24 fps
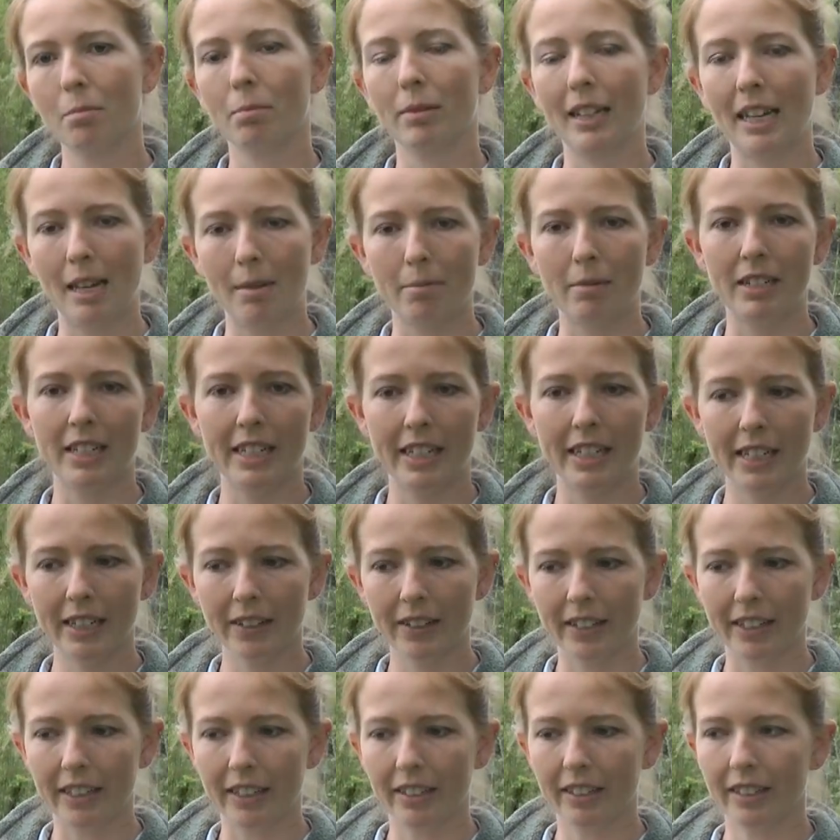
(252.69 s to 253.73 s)
plant
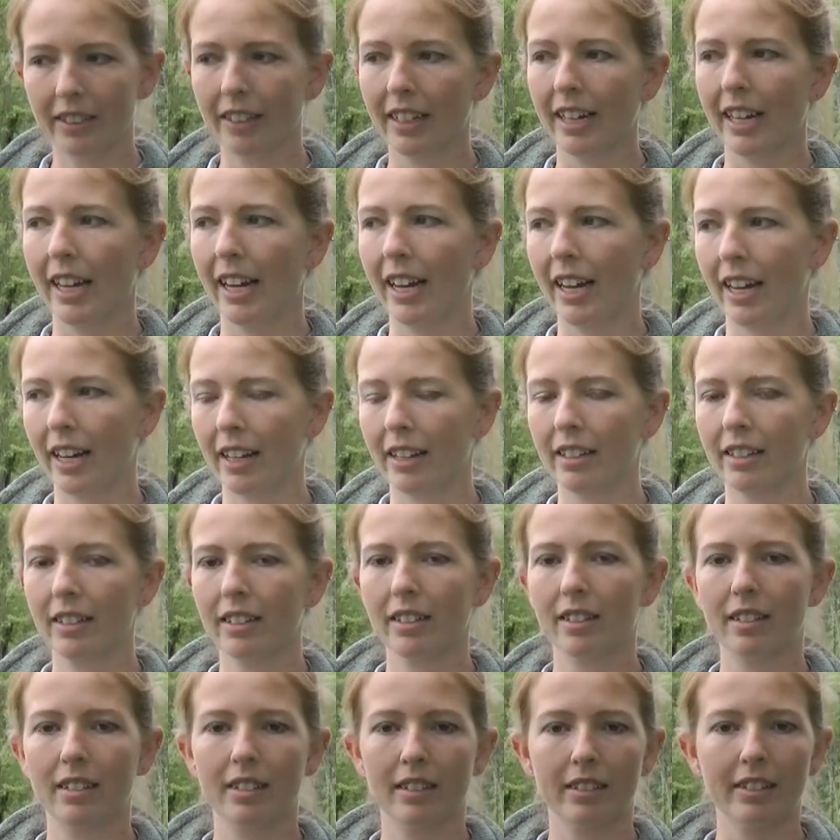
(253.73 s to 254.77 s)
material and
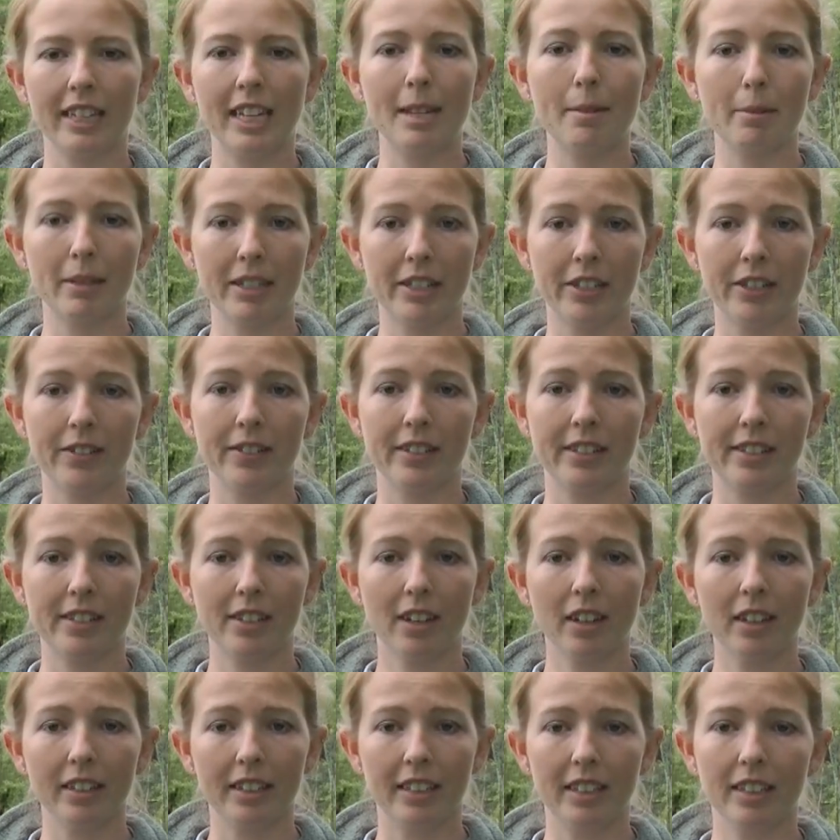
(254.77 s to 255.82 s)
labor to
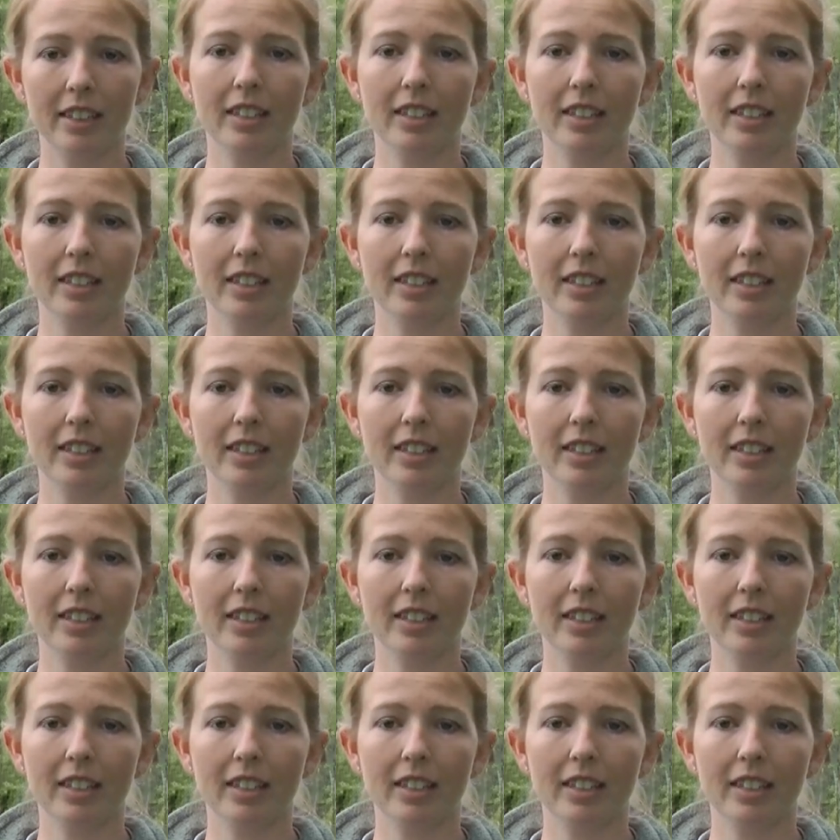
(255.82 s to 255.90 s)
install it.